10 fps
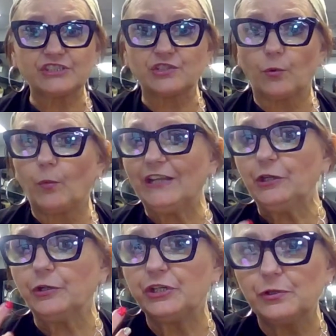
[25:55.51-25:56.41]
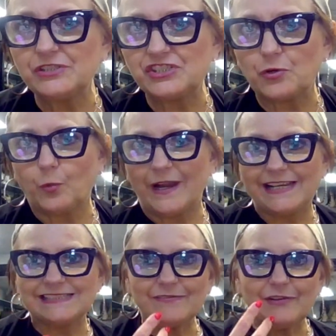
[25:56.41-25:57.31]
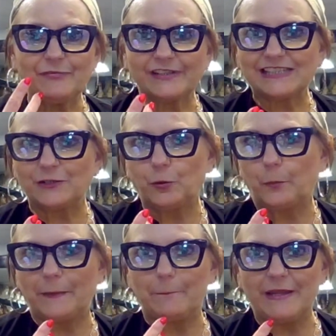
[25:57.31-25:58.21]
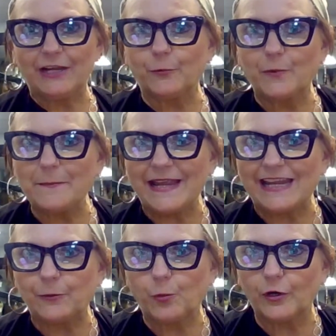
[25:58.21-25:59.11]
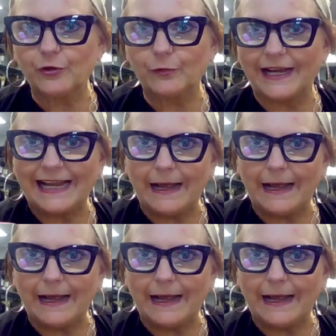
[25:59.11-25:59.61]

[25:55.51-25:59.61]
So when you're used to wigs, even if it's a little bit bigger, we make it work, right?